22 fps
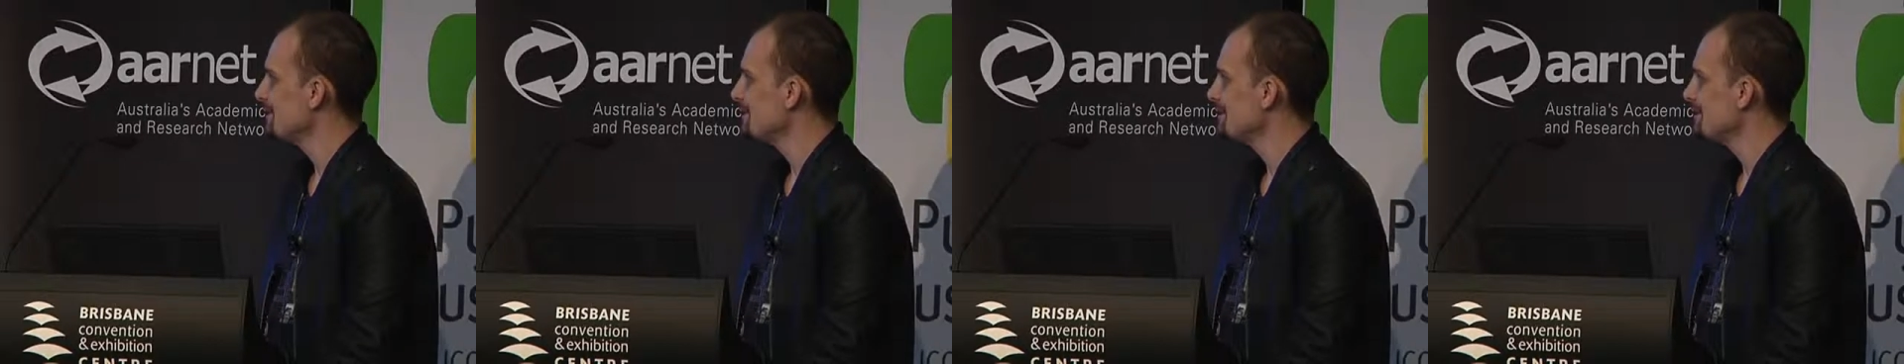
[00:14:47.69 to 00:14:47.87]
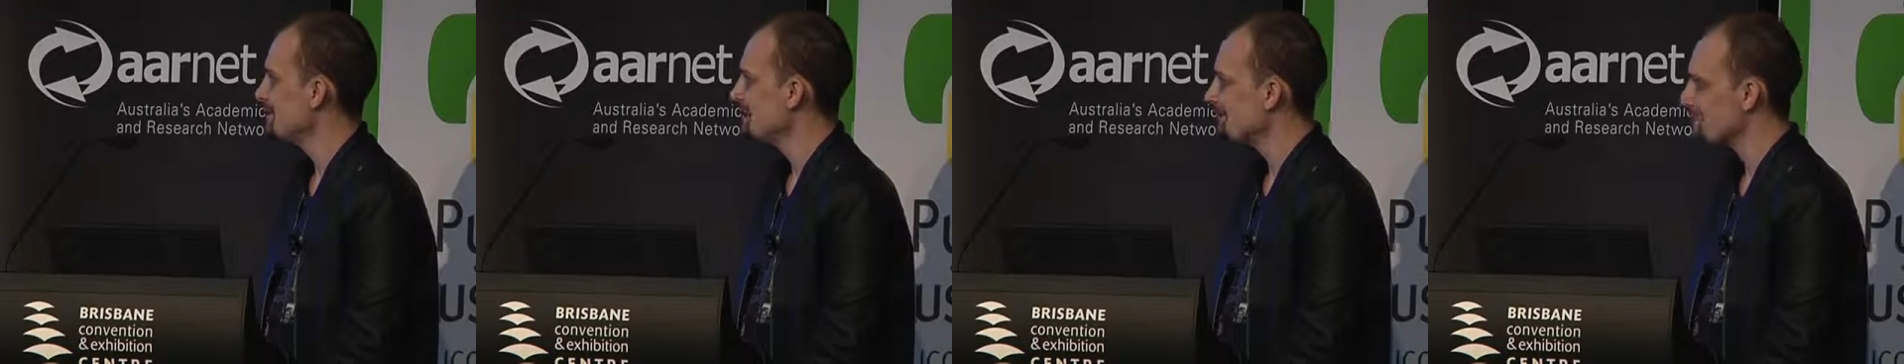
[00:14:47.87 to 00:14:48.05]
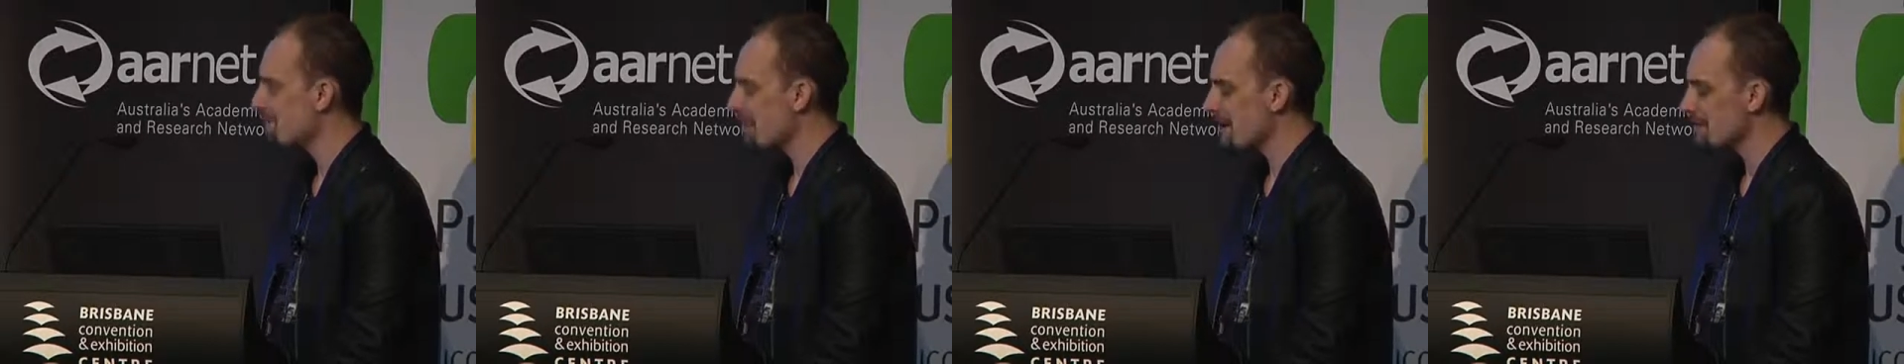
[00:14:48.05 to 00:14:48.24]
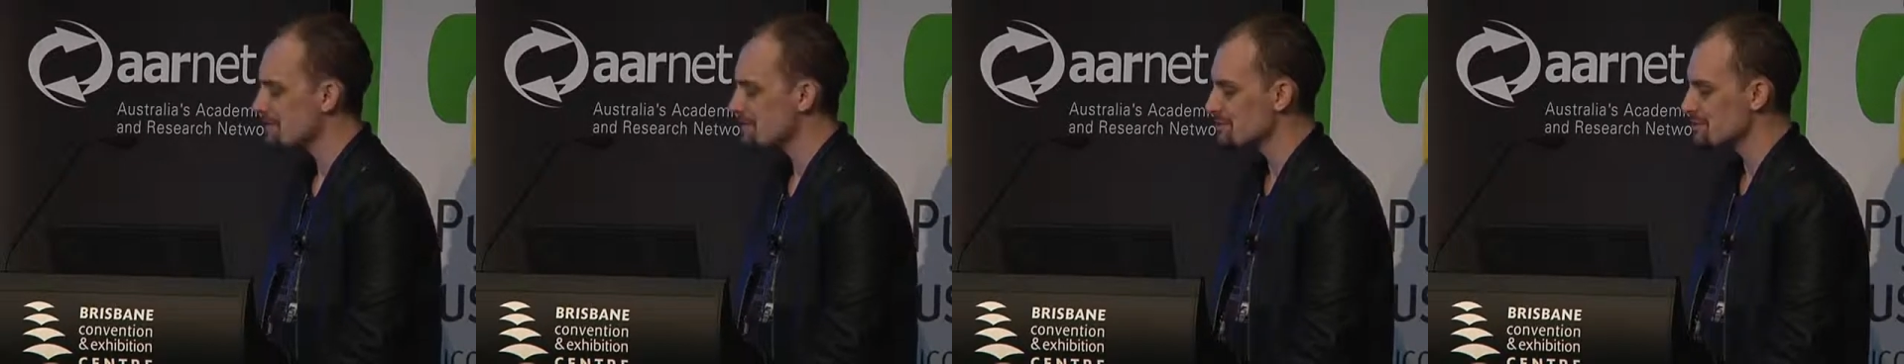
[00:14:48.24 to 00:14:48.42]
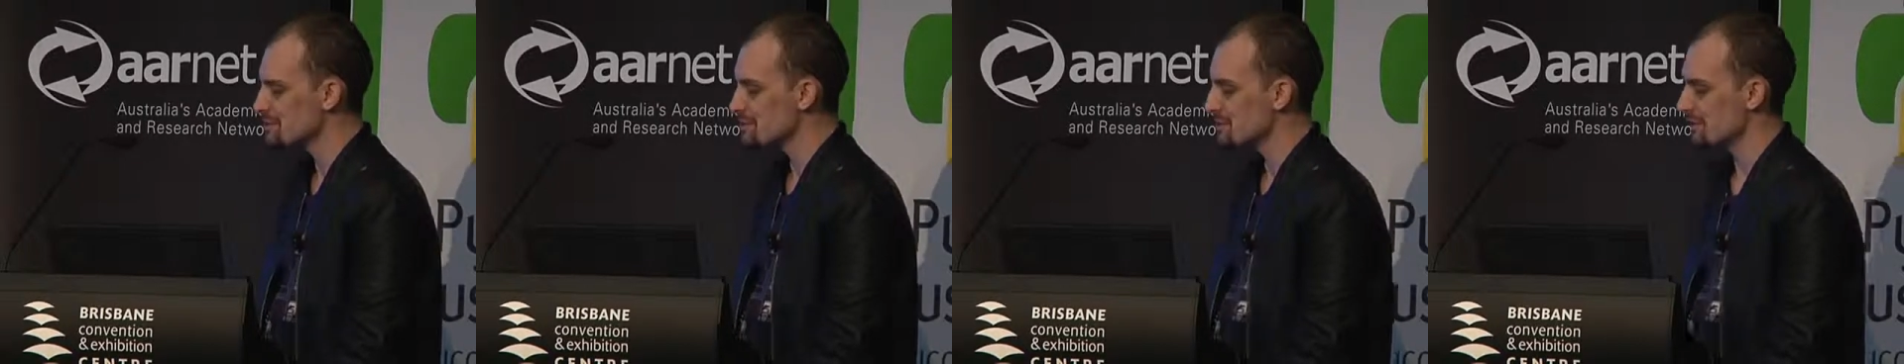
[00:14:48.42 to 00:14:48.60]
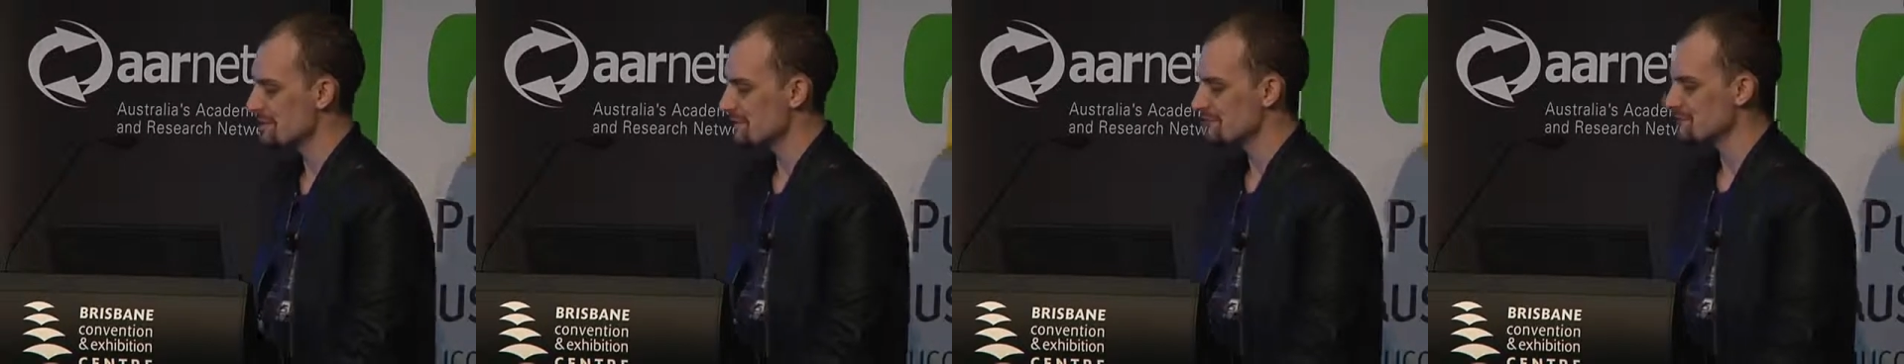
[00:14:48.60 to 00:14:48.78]
you never actually
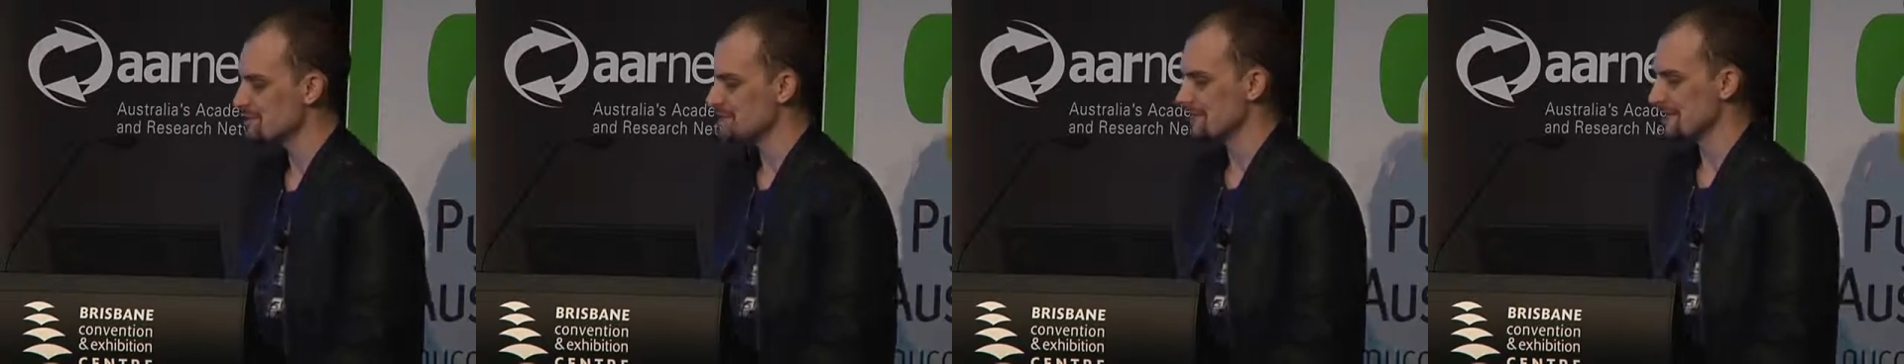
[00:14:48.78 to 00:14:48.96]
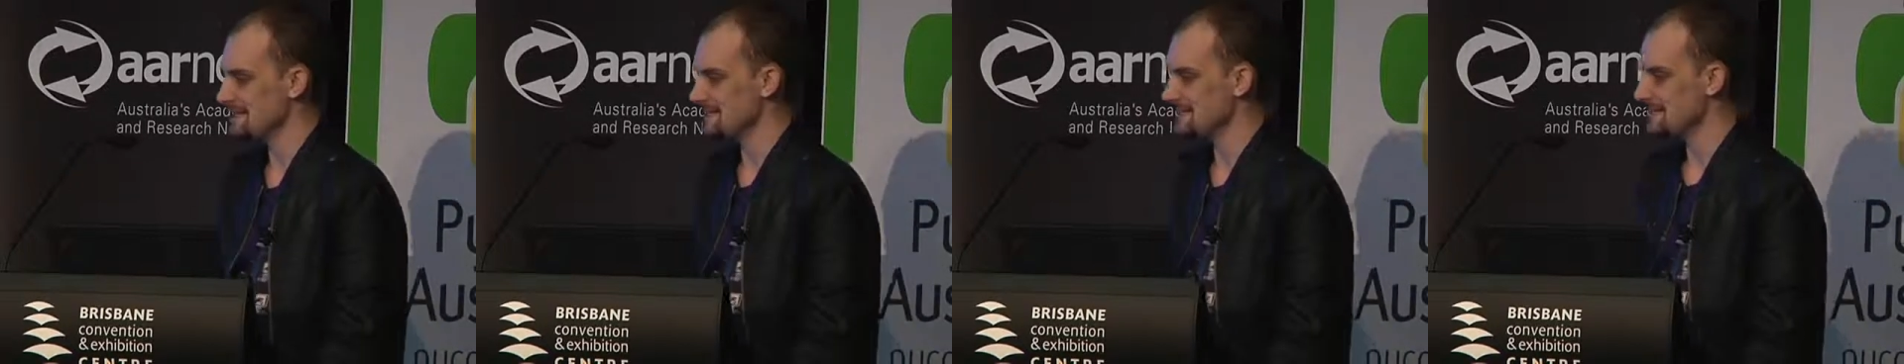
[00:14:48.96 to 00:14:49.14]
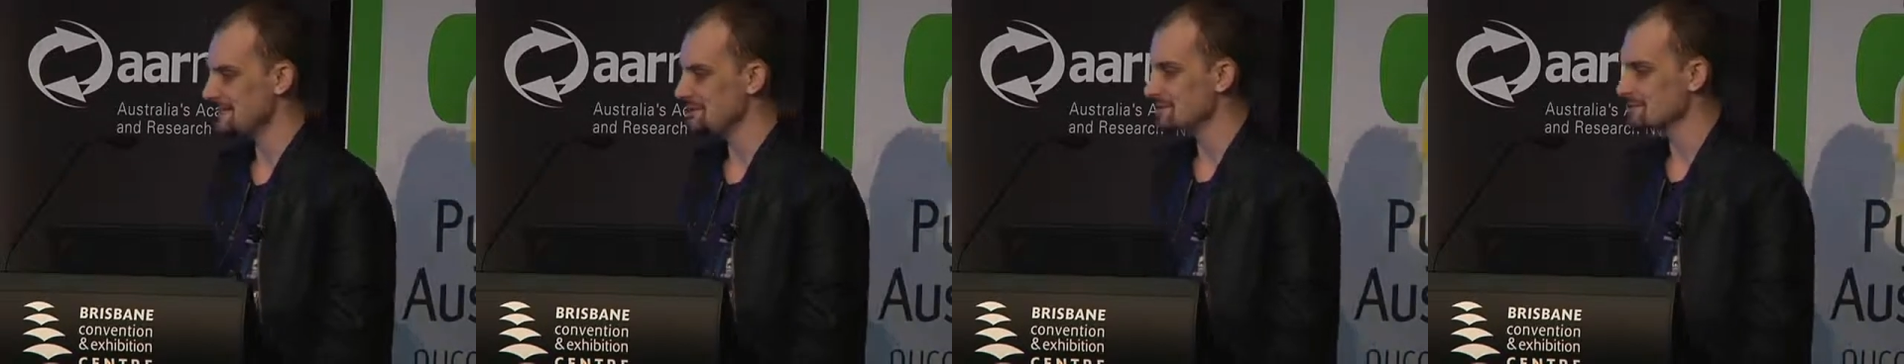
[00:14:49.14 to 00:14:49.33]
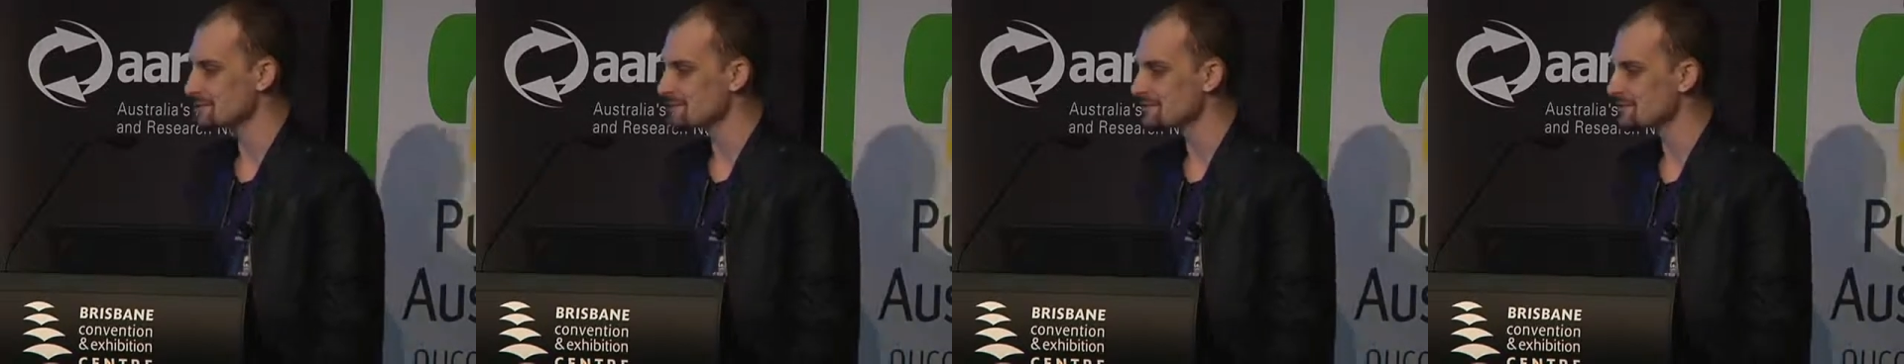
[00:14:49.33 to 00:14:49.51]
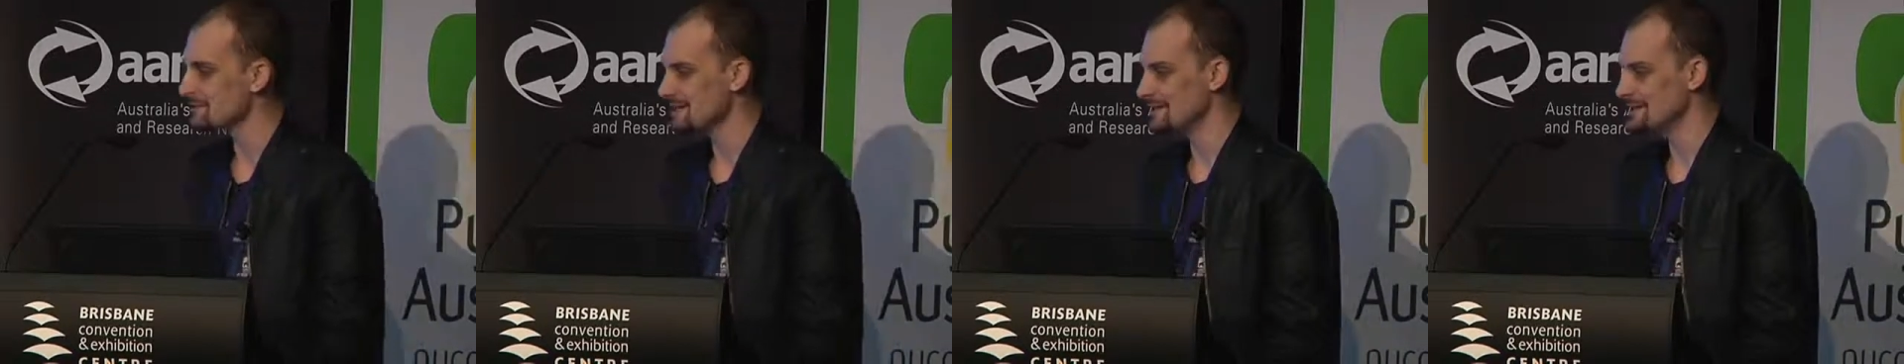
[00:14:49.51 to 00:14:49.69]
want to be using yield